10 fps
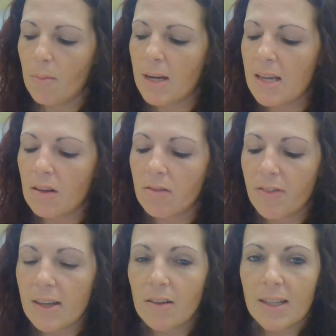But he could
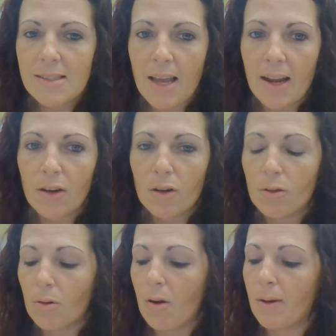feel his anger
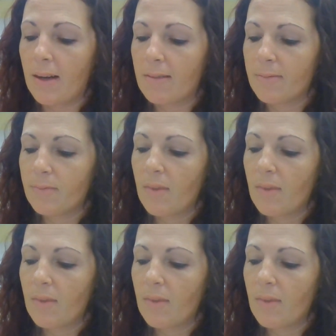growing.